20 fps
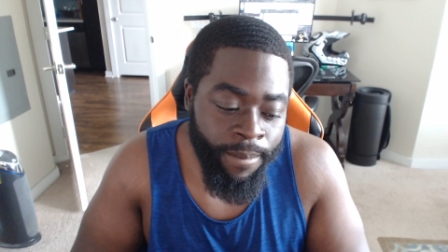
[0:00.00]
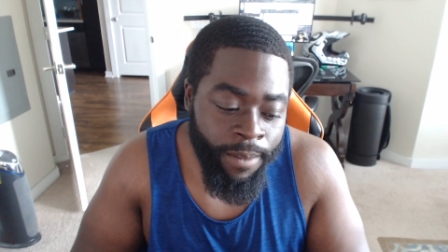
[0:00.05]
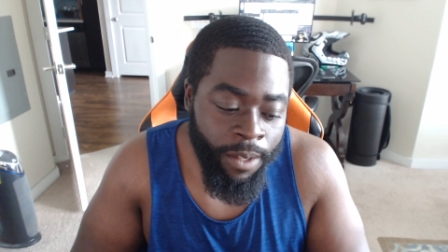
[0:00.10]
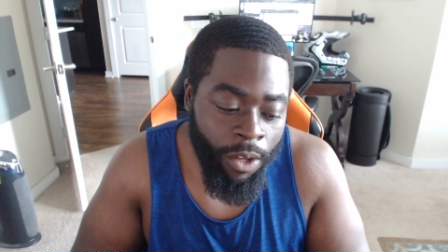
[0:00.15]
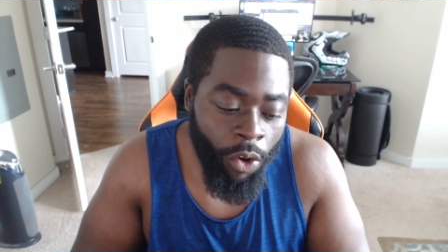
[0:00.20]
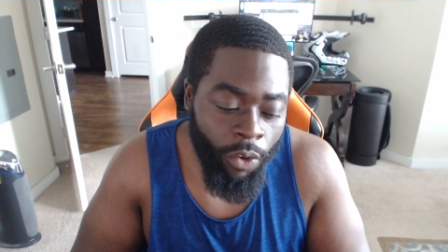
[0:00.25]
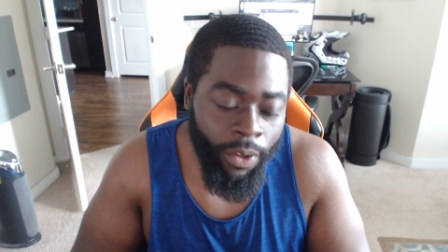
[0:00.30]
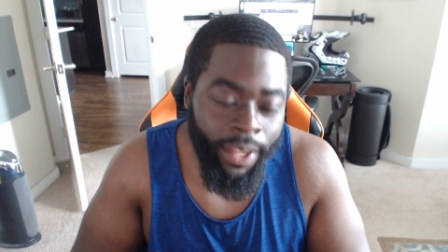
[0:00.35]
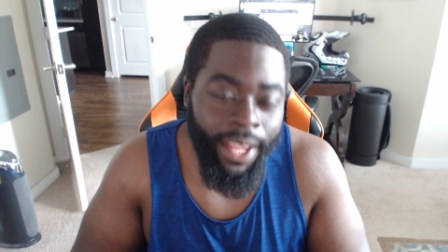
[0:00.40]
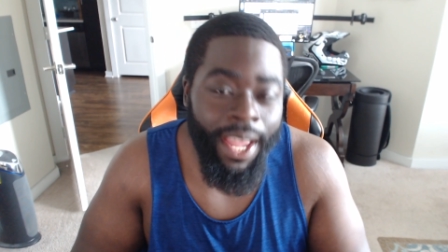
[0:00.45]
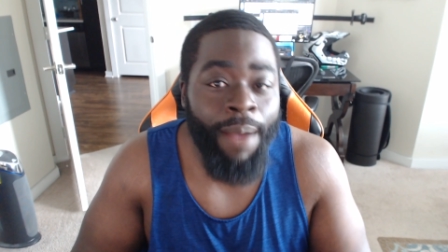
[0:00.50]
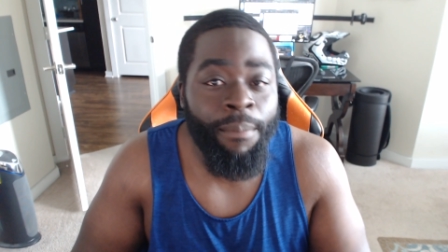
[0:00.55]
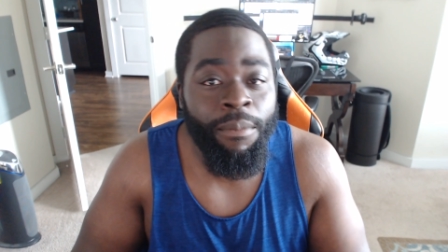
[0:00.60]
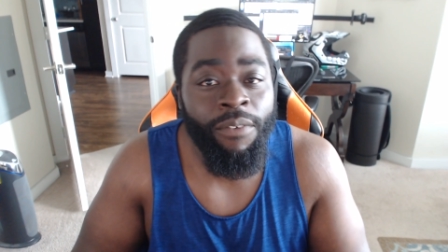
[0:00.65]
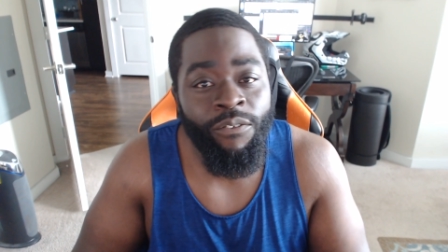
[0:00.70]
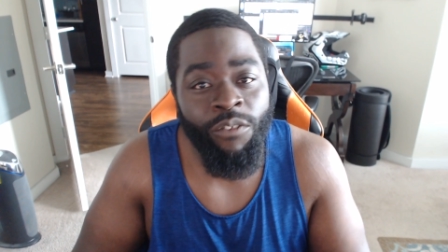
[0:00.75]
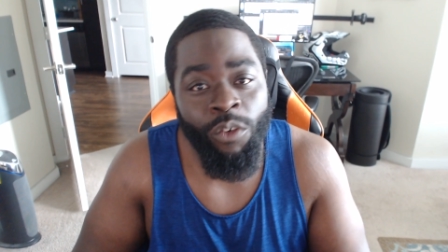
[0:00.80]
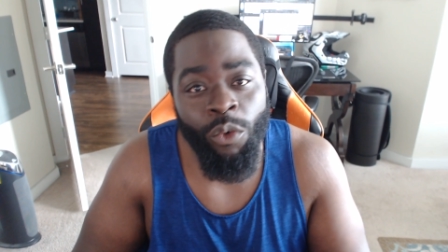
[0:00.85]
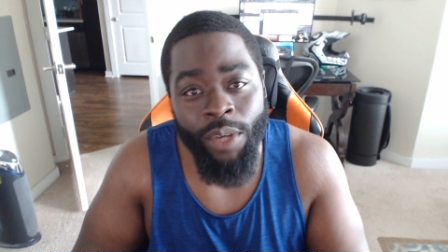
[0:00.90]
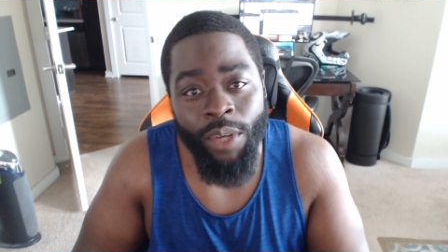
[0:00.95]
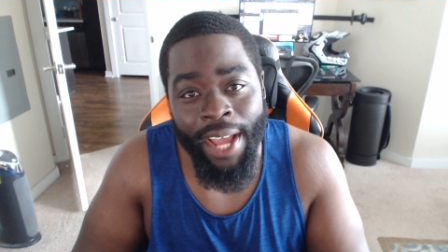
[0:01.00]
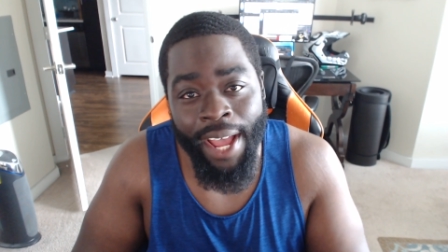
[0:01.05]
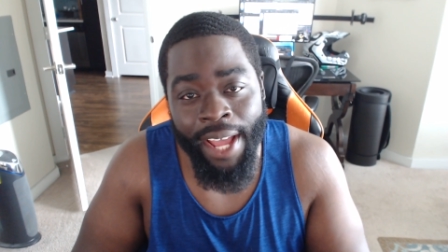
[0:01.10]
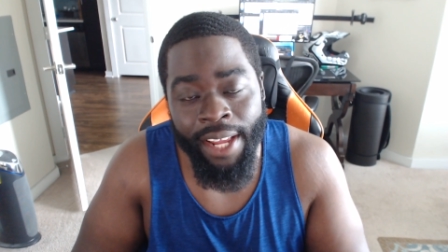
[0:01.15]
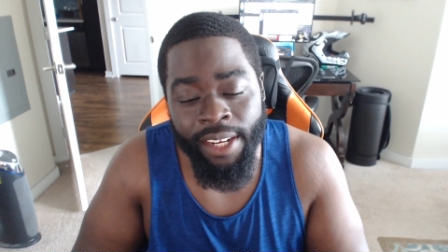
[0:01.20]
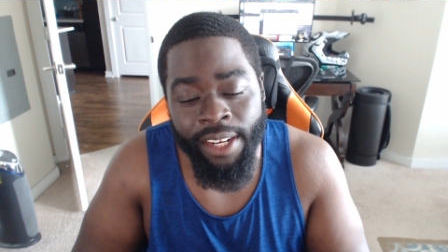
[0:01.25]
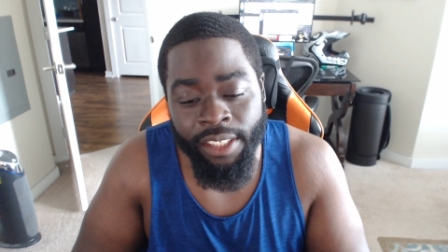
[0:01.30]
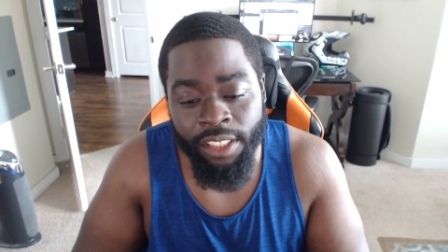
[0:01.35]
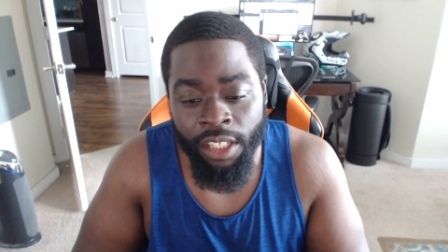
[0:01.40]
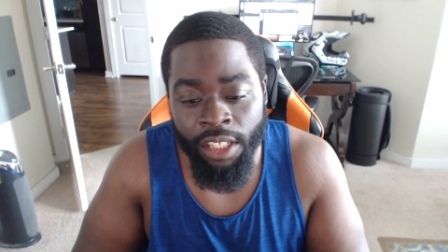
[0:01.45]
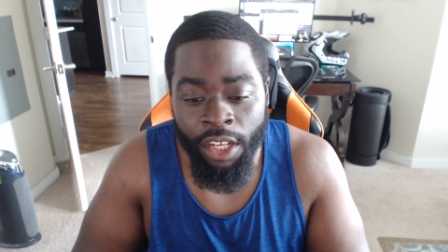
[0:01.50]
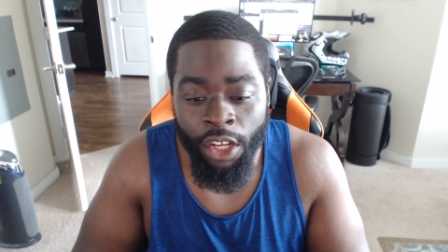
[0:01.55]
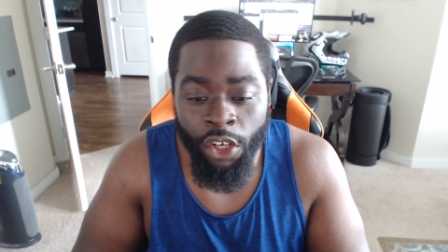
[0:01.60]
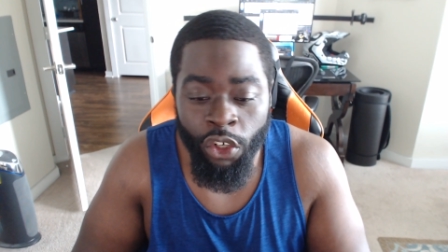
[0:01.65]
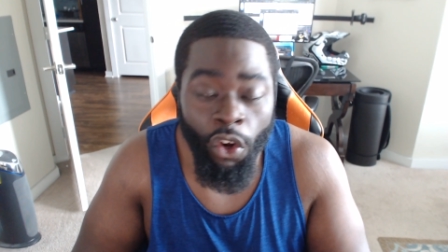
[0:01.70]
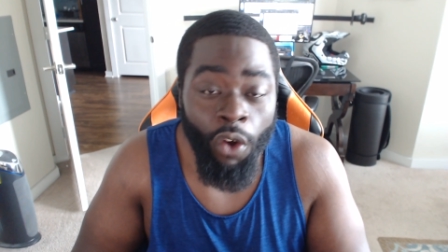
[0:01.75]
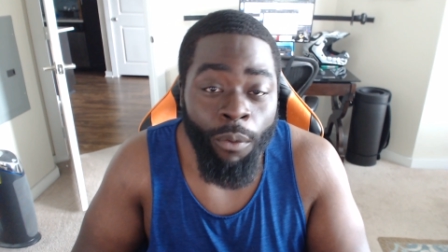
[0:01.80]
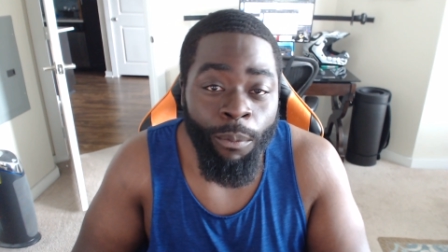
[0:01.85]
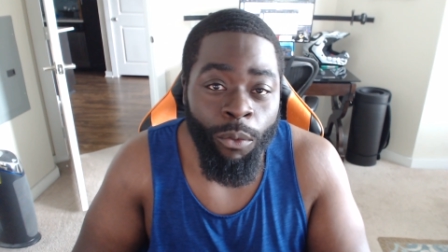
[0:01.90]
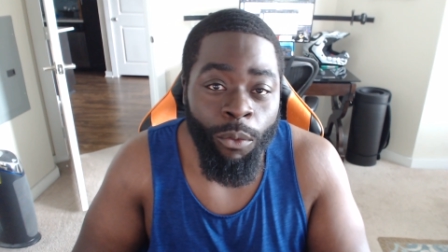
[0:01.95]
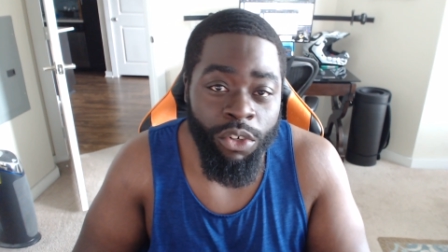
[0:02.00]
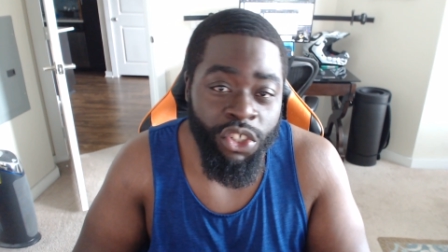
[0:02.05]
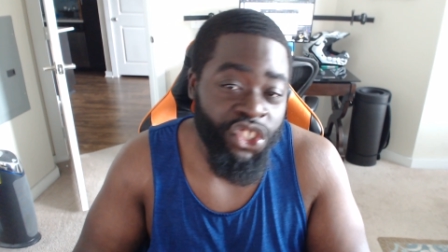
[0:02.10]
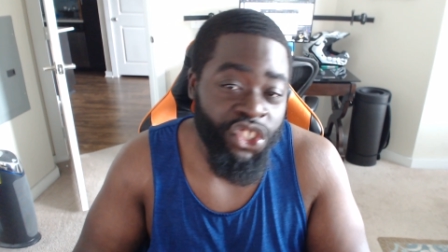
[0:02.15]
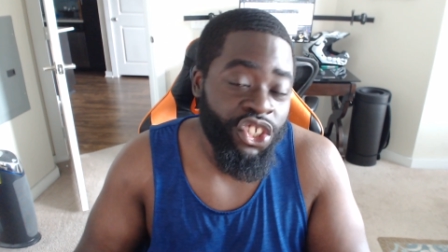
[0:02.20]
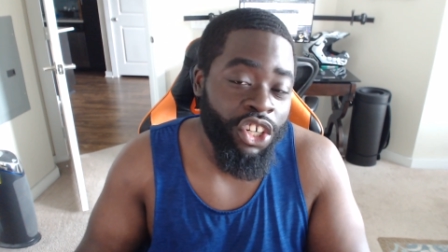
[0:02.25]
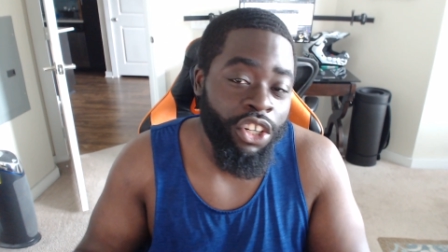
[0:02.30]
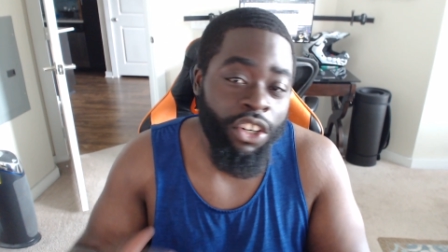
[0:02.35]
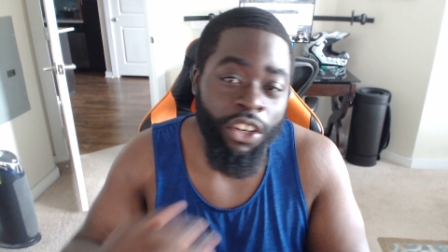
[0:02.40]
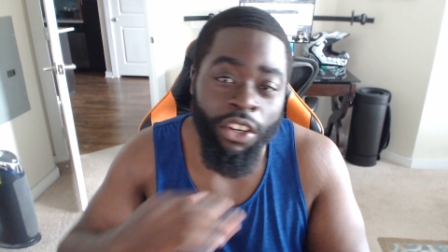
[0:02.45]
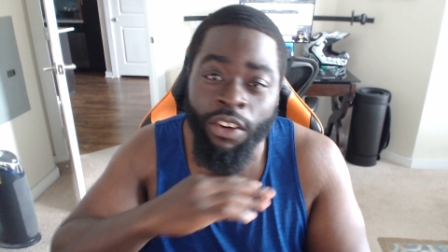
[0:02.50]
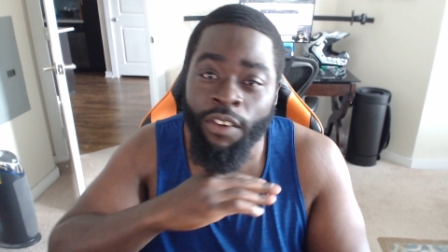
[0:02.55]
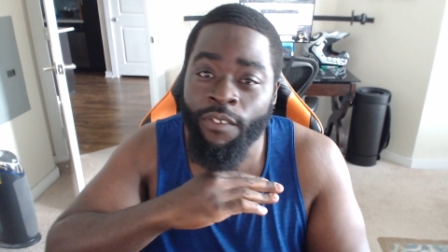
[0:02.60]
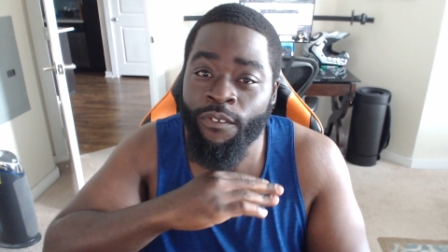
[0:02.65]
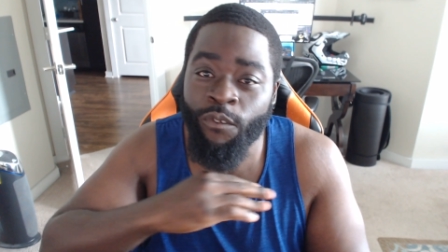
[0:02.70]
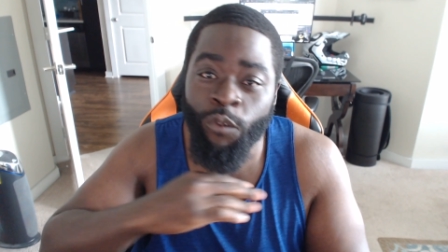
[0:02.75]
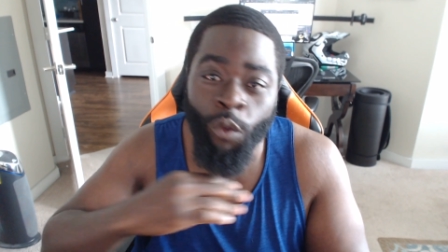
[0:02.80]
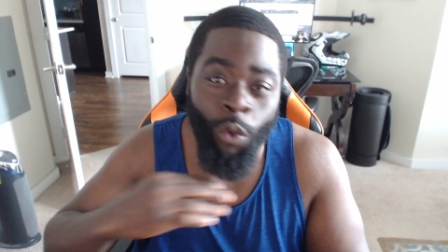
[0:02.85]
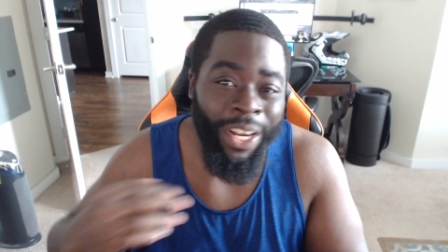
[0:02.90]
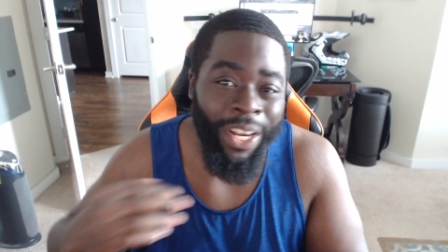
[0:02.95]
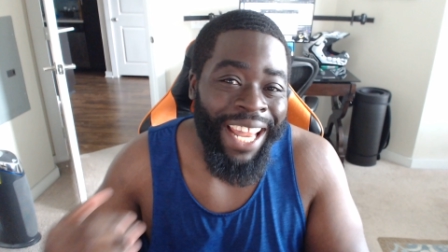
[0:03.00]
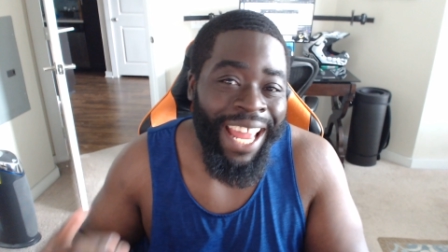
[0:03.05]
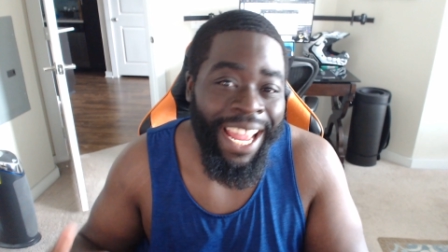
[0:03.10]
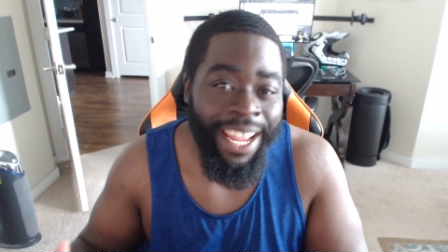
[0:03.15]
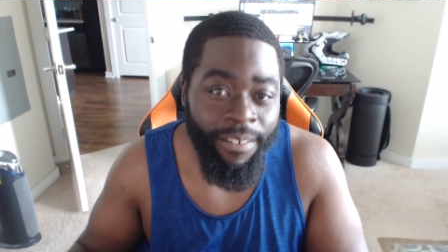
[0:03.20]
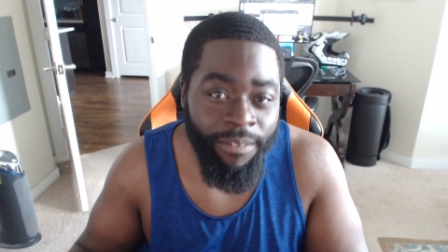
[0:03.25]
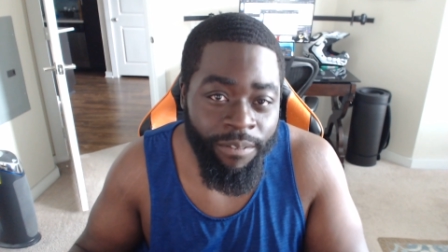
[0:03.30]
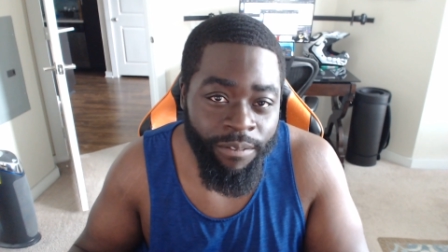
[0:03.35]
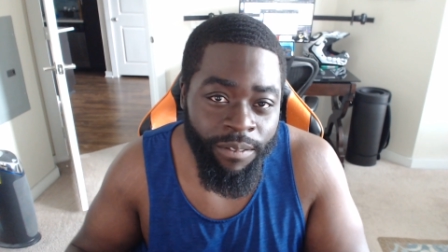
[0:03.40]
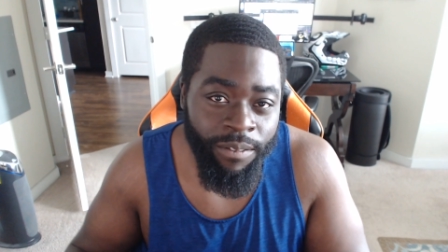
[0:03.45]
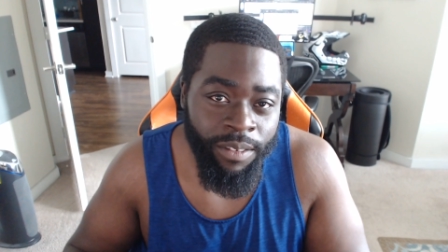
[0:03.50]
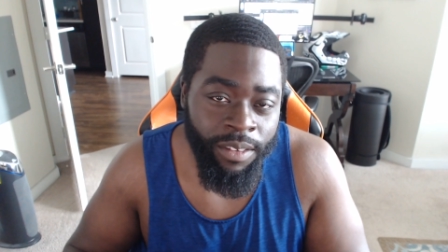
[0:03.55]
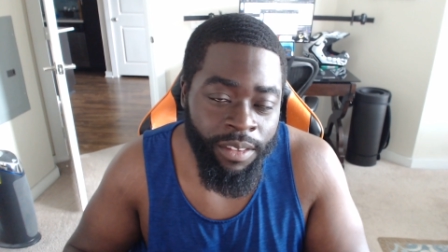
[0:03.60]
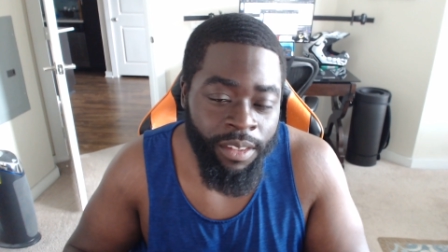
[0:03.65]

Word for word: okay, I'm a food addict, no more sugar for life.